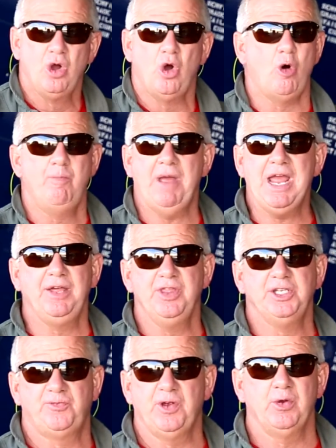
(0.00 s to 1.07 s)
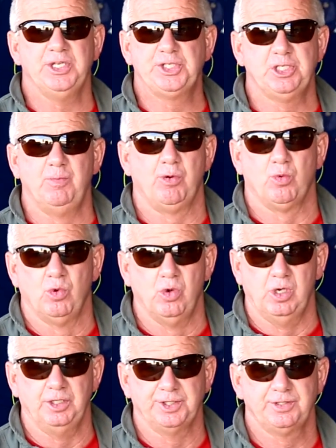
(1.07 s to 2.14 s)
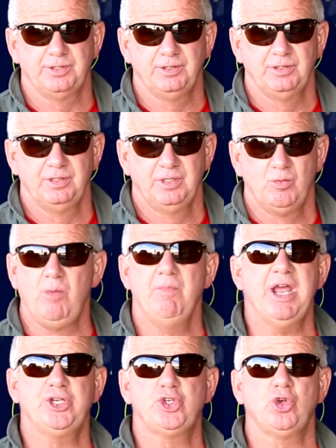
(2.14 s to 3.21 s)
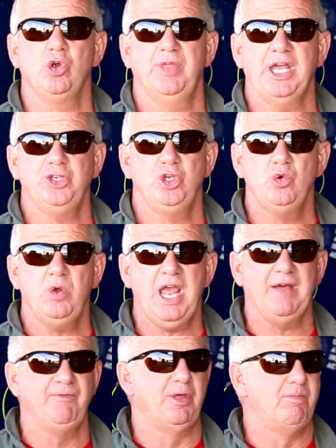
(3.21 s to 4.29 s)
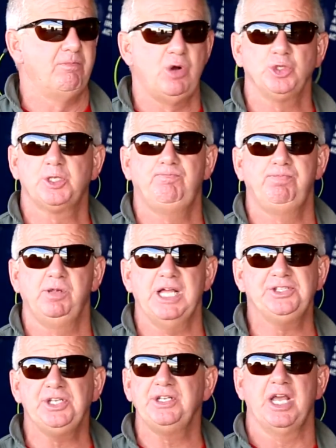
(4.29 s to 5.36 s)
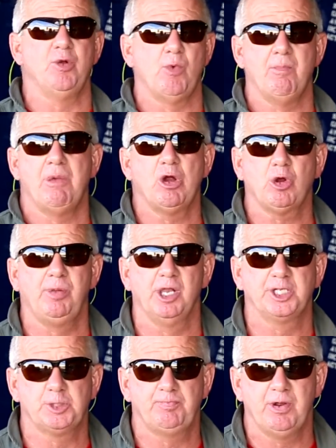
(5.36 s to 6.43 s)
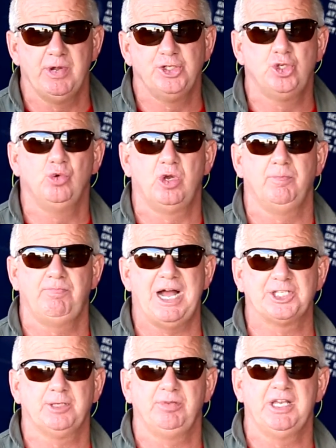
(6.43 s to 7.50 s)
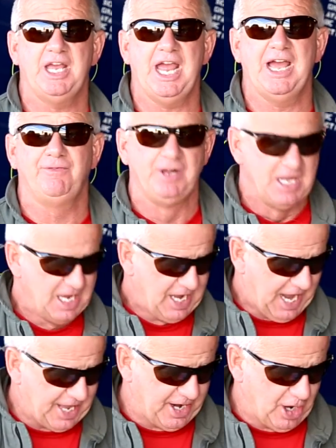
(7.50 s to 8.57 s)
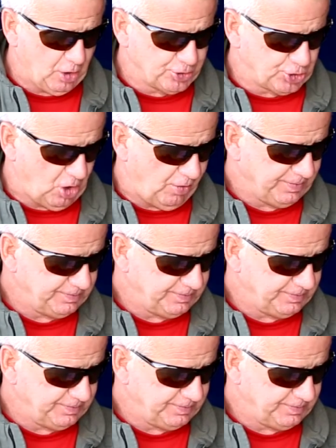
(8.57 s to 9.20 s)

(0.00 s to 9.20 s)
Obeying these very simple rules will make sure that you have the most pleasant and remarkable experience you could possibly have at an air show.